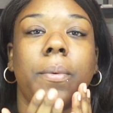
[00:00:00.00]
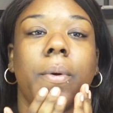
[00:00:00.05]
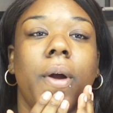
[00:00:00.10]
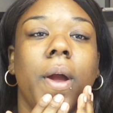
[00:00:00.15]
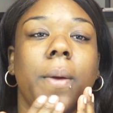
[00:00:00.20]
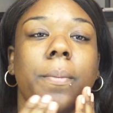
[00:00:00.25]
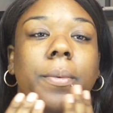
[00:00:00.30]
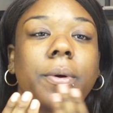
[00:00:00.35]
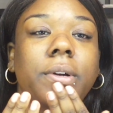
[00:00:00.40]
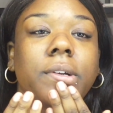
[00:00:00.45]

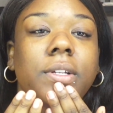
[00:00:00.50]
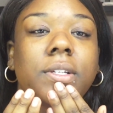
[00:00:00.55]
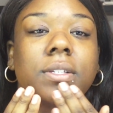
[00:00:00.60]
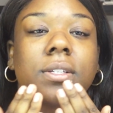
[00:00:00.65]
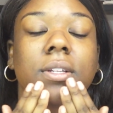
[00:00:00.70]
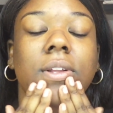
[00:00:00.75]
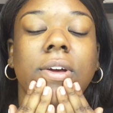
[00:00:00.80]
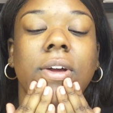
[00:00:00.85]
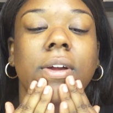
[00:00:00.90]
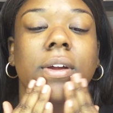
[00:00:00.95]

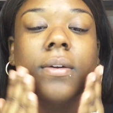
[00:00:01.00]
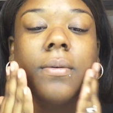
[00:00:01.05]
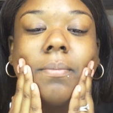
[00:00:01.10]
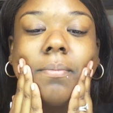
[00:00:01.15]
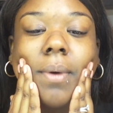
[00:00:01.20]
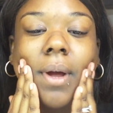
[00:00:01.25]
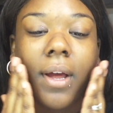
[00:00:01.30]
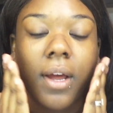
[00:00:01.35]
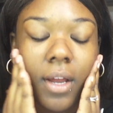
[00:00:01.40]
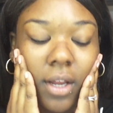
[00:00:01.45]
primers, like
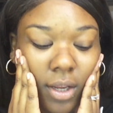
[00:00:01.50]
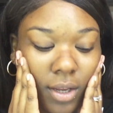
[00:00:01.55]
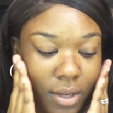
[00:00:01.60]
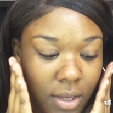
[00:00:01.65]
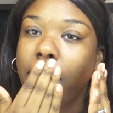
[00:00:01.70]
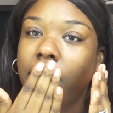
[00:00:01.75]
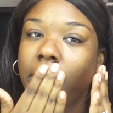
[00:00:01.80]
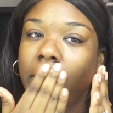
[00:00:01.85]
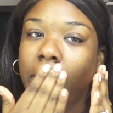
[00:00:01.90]
my